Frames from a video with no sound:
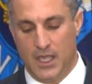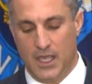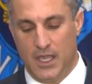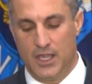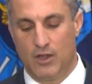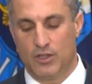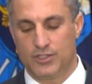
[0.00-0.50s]

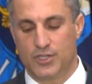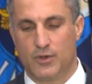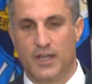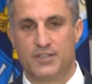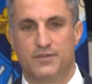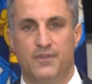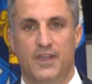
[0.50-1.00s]
He also
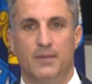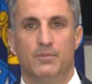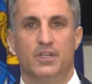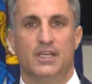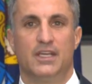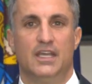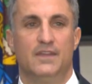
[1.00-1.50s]
has
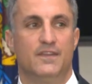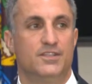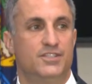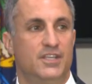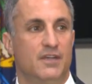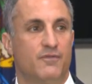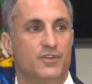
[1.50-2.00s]
family in the
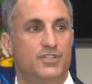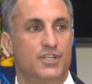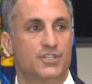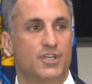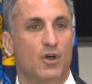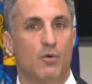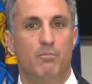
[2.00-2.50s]
San
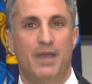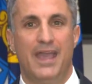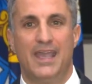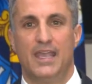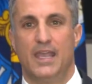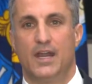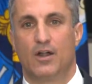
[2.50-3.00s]
Francisco
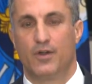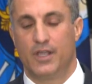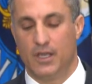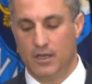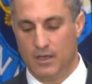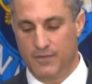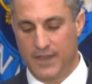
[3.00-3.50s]
Bay
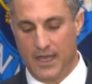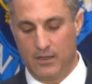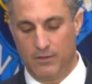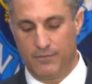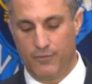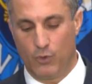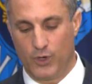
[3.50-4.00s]
Area of
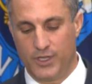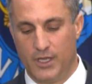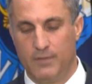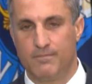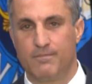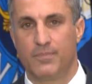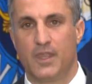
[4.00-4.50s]

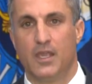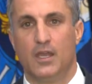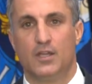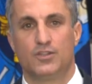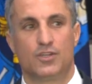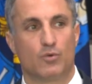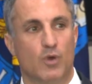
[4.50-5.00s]
California,
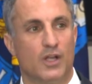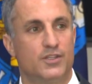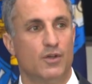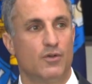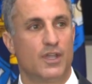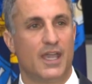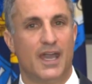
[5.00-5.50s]

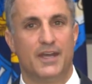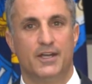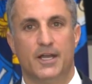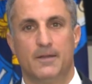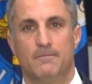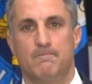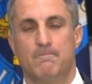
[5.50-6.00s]
Toronto,
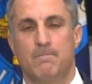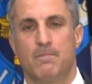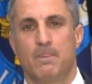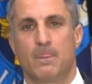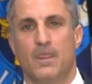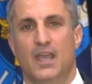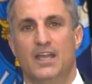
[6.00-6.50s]
Canada,
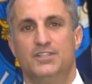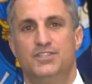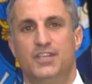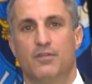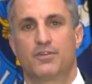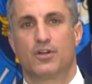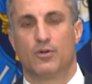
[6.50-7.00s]
and
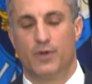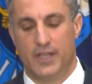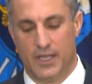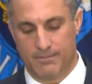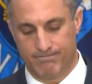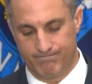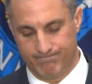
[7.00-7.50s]
South
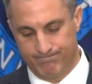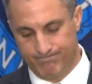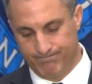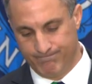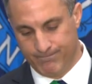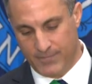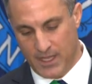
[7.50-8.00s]
Korea.
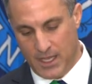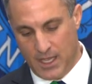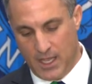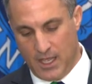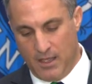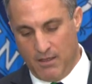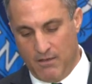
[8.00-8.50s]

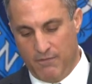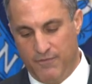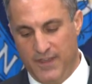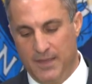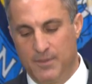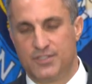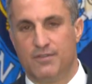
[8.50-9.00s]

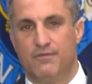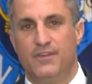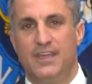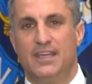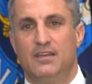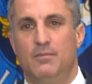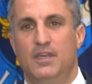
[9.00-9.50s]
Pham is a
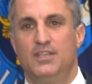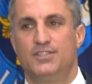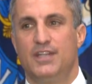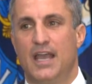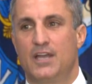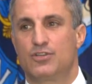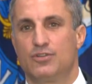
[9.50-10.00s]
Vietnamese
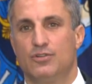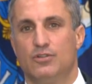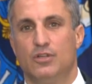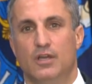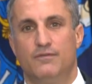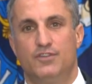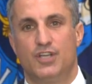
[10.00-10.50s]

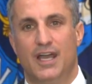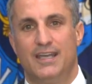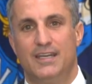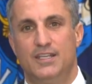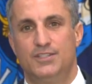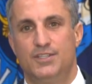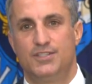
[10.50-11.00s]
national of
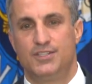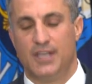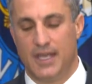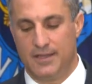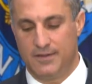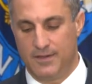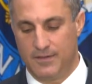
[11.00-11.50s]
Chinese
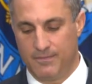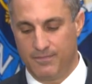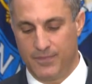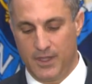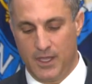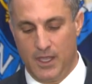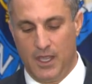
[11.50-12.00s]
descent
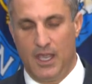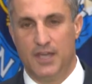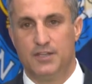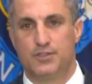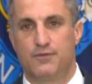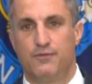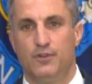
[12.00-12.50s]

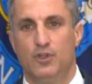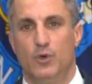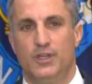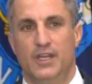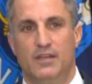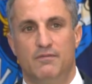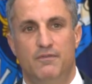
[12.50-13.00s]
and is
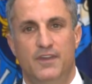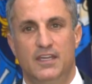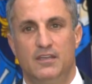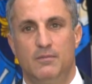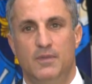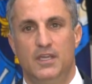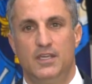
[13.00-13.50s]
fluent in
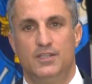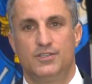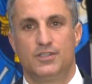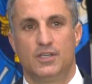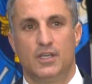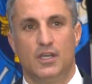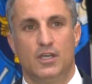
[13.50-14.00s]

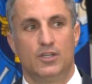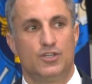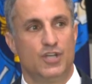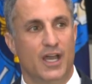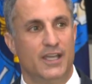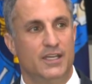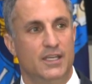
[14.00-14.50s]
Vietnamese,
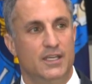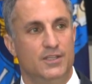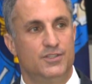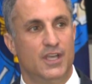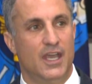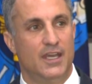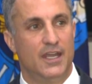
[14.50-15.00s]

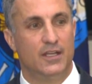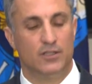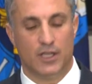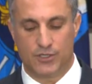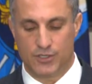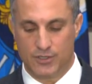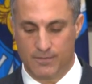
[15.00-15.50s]
Chinese, and
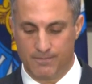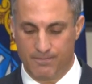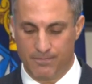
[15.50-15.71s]
English.